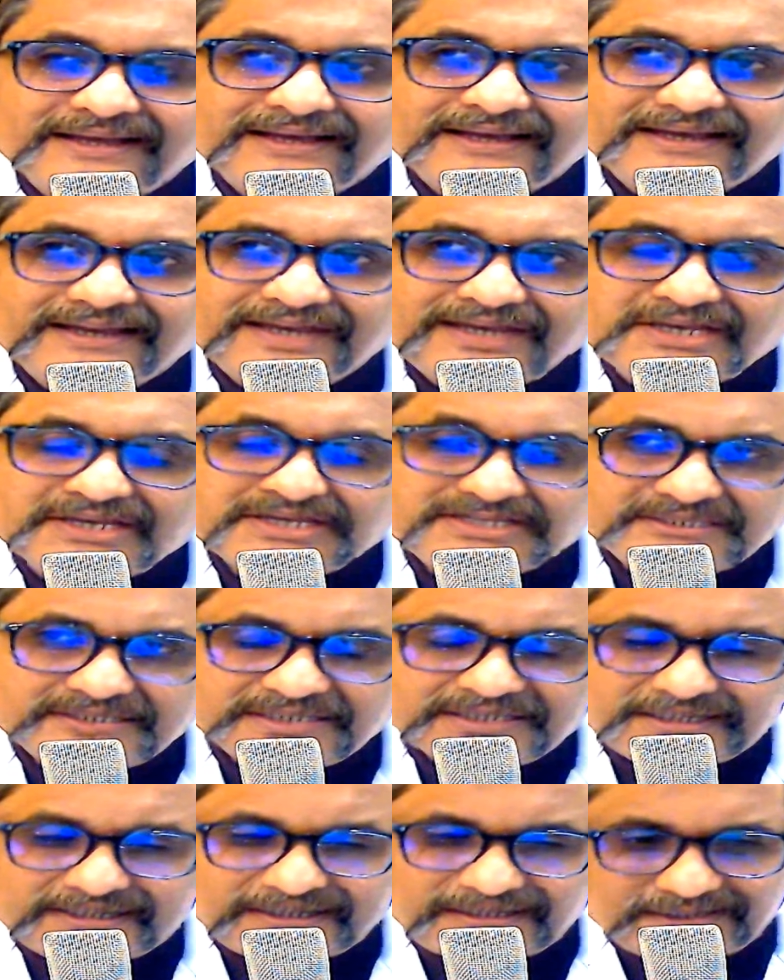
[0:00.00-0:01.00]
is
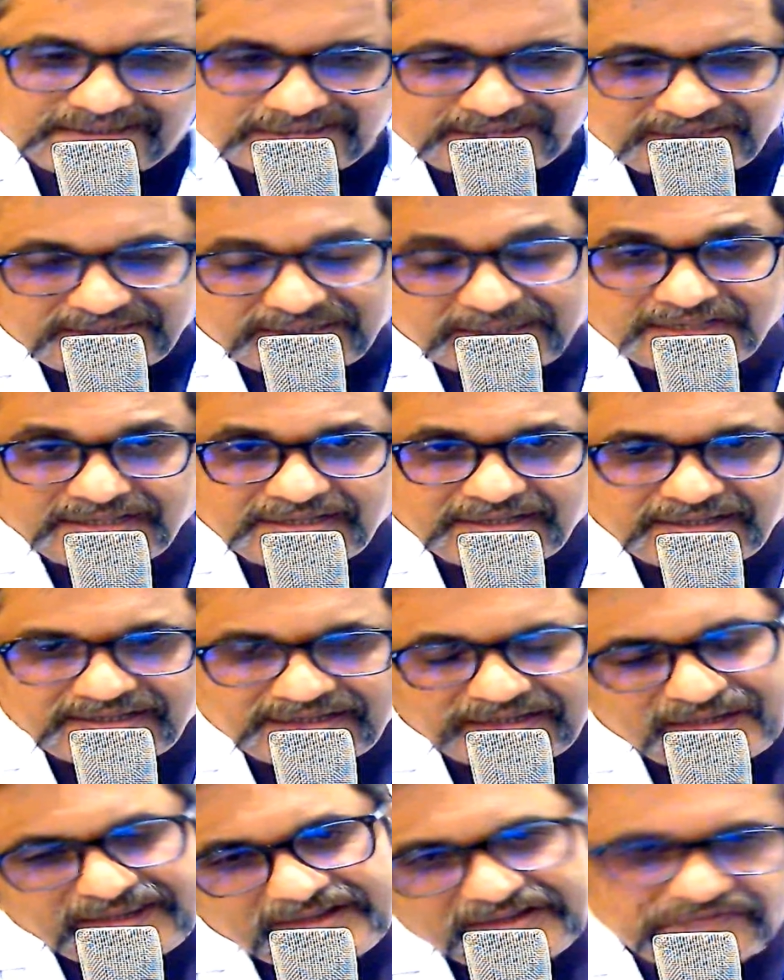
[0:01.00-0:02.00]
done
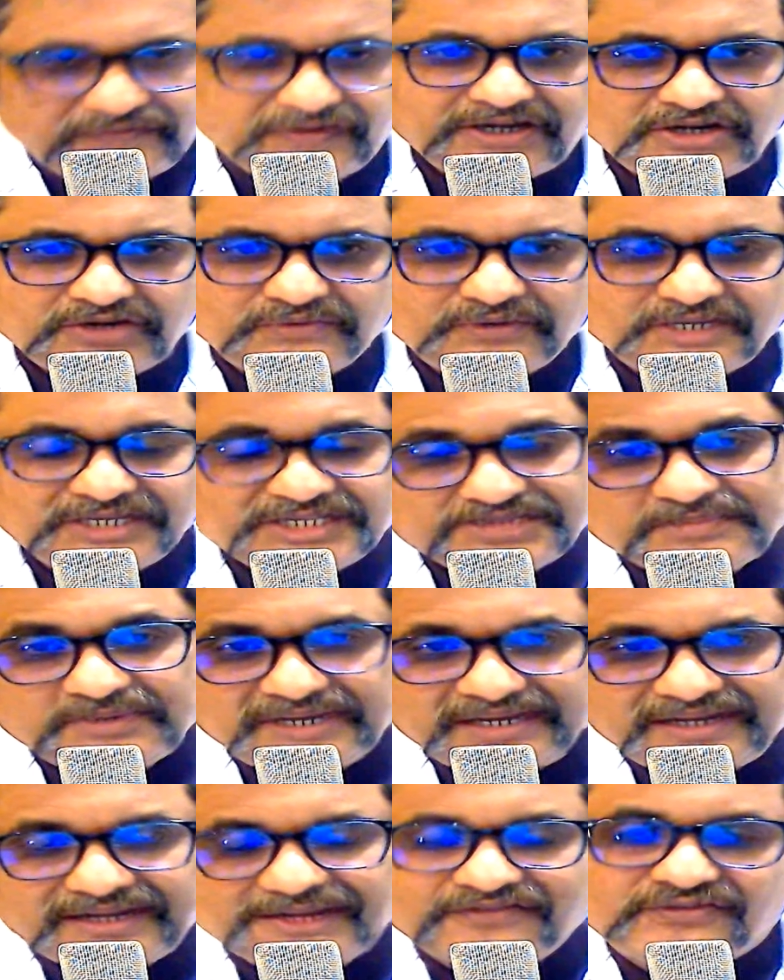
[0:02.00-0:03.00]
in different ways
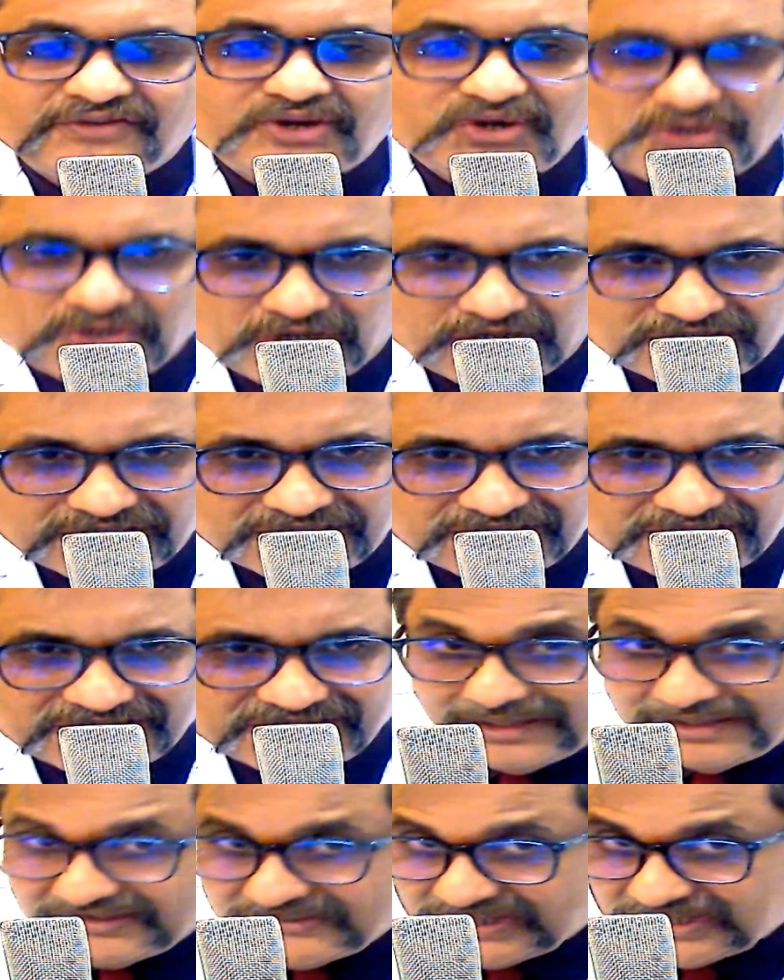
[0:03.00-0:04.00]
by different
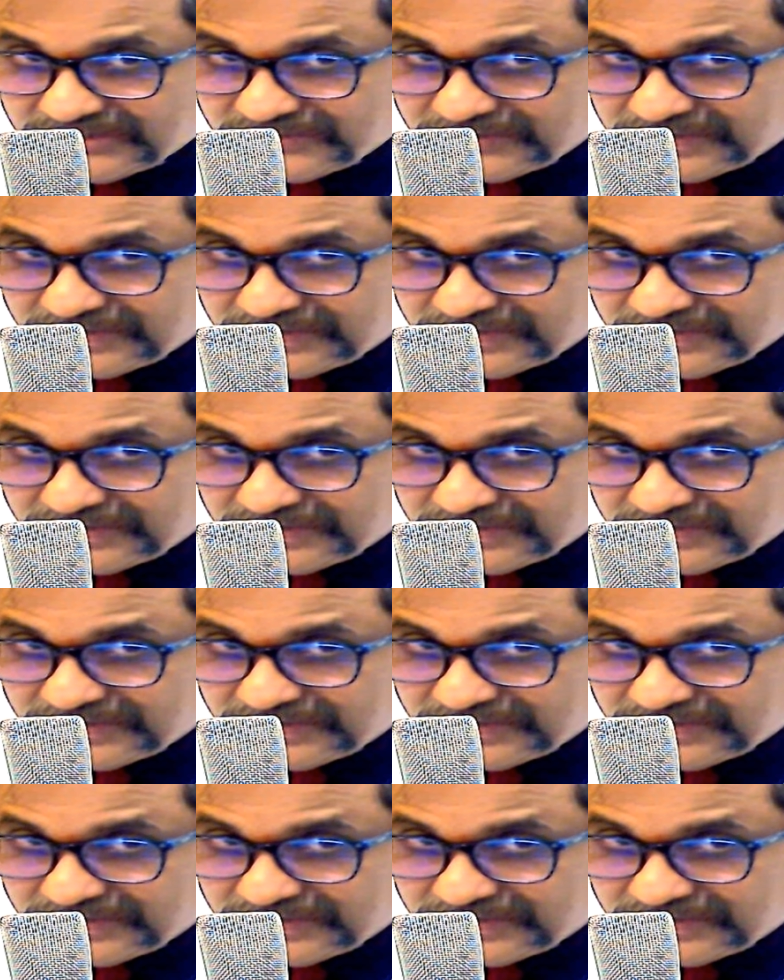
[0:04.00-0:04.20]
authors. This is with